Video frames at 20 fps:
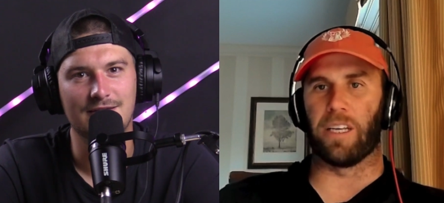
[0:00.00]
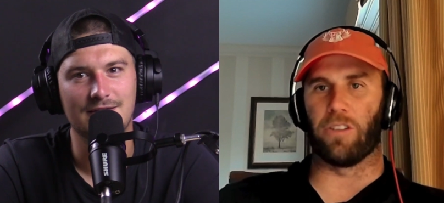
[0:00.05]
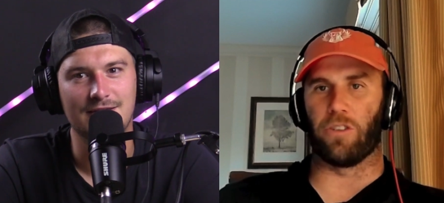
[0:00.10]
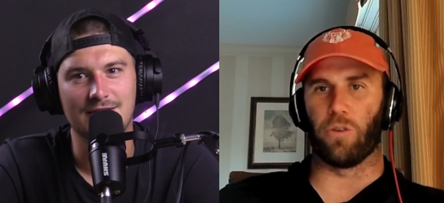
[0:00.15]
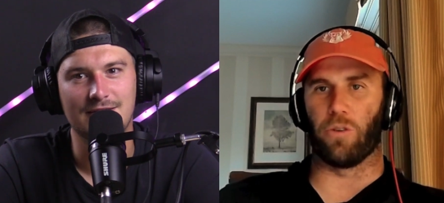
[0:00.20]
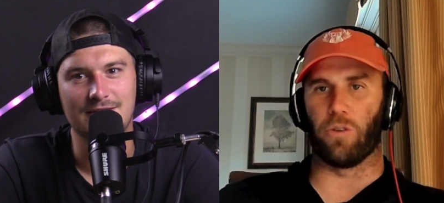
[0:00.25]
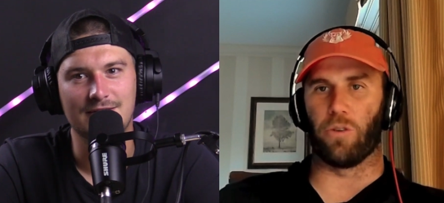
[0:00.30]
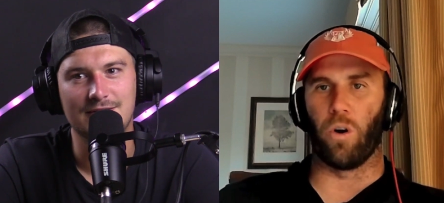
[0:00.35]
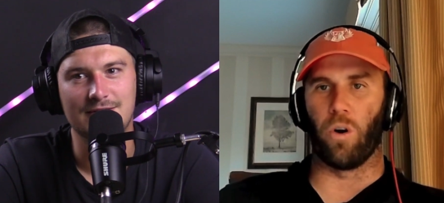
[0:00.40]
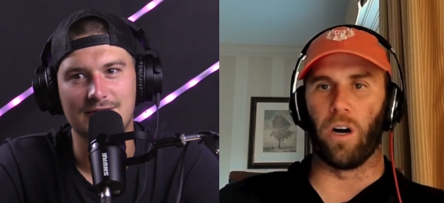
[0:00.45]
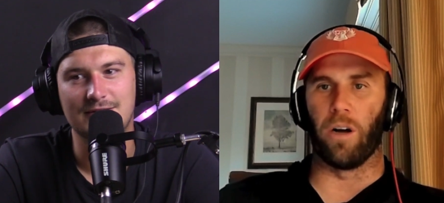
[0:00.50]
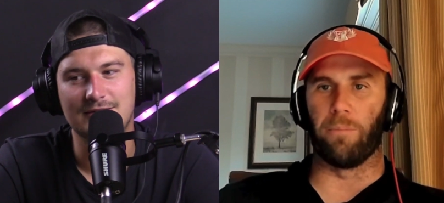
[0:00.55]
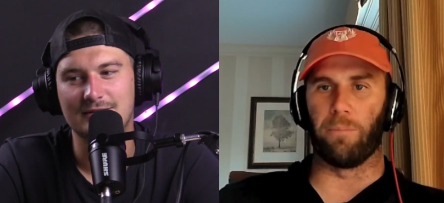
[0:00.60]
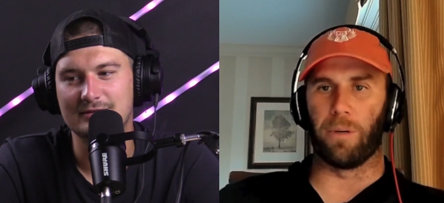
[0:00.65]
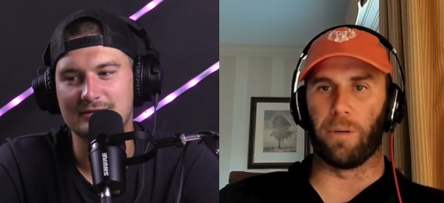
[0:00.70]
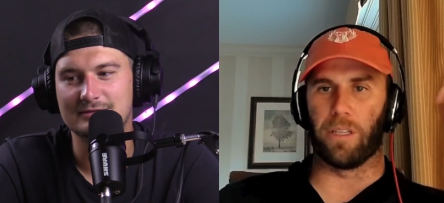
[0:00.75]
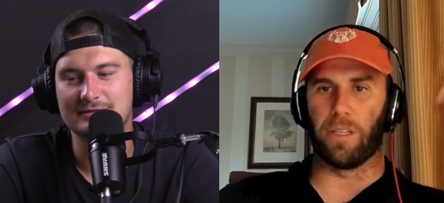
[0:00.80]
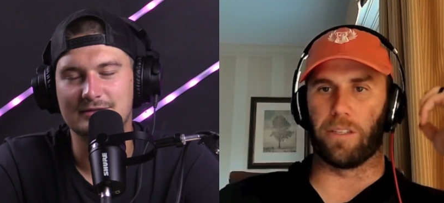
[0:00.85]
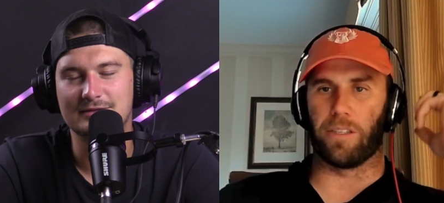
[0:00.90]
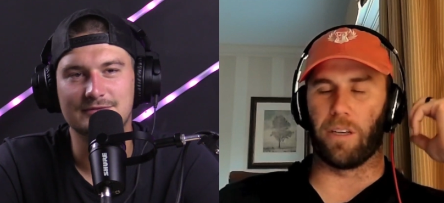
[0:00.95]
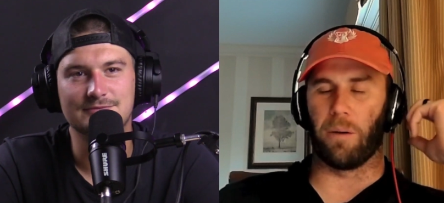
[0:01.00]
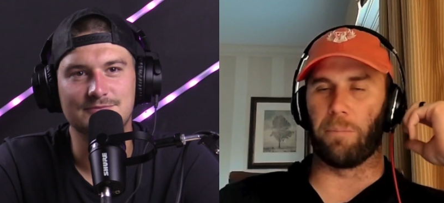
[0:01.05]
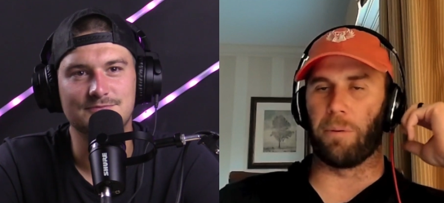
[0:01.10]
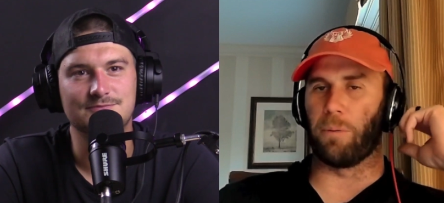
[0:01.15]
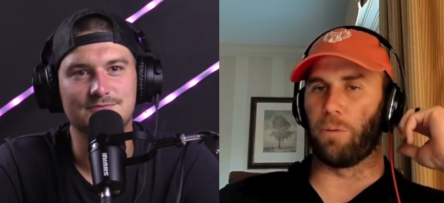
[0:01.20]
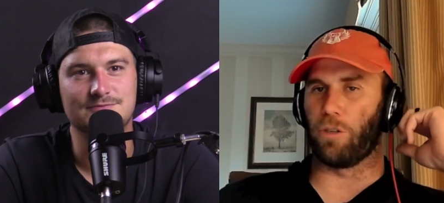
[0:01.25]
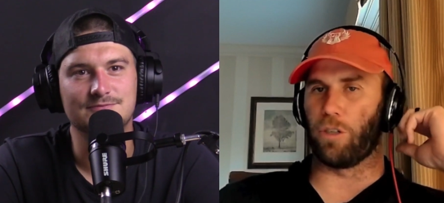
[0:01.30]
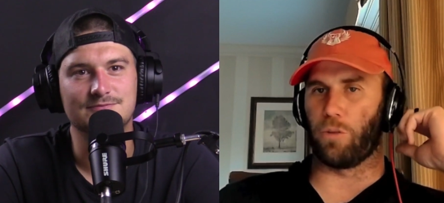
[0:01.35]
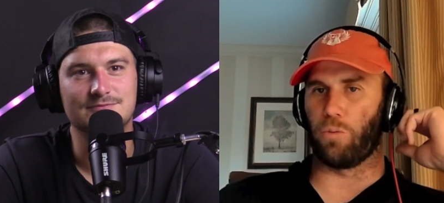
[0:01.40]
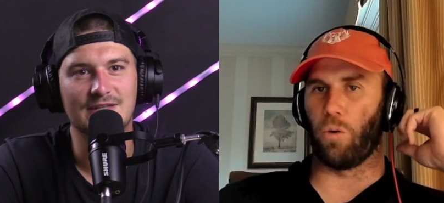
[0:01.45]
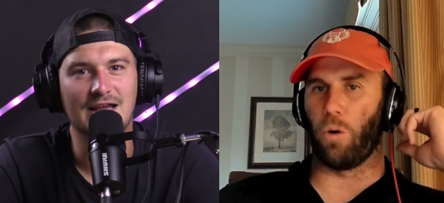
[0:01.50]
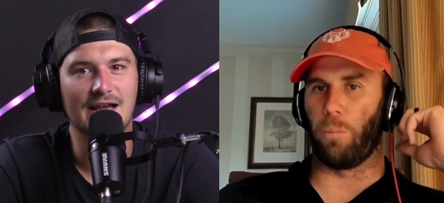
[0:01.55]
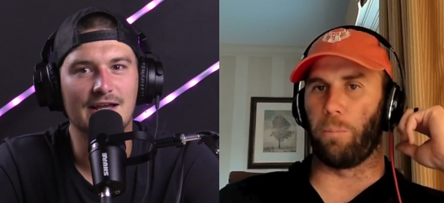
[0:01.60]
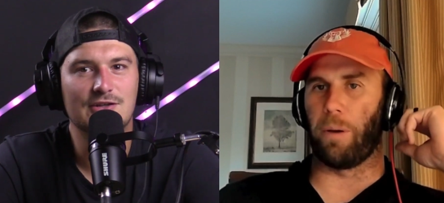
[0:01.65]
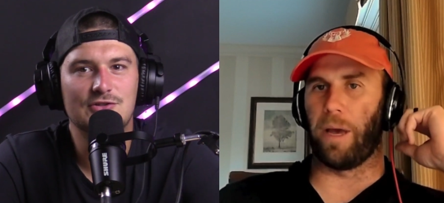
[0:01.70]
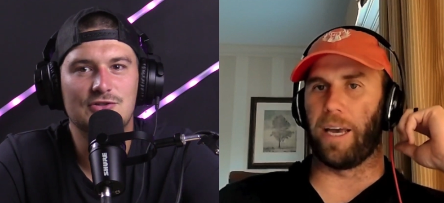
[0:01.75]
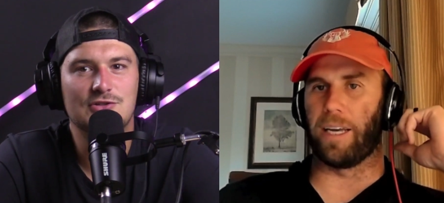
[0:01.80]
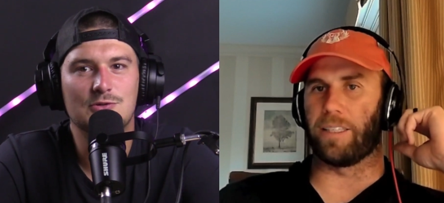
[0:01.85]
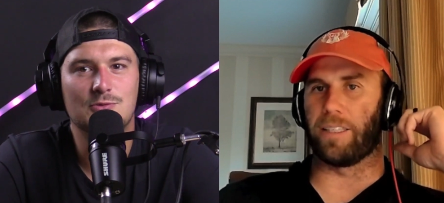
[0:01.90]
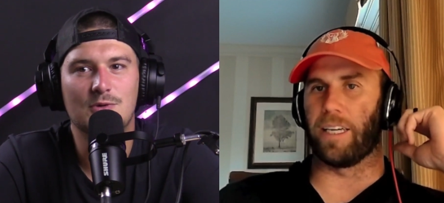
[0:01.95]
Speaker 1: as you want, well, but people, some people. I could
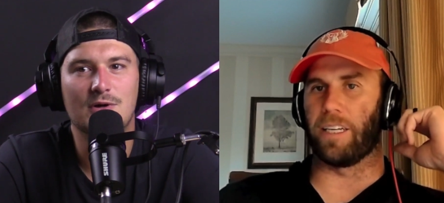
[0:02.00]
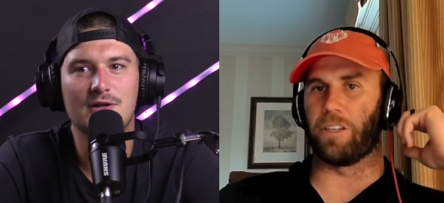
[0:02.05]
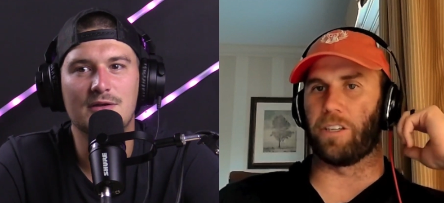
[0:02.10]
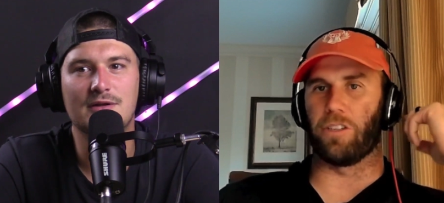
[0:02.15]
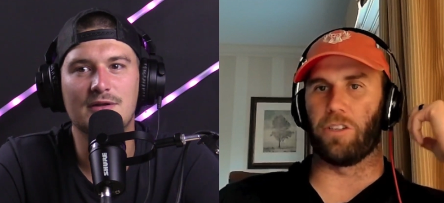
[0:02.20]
do one.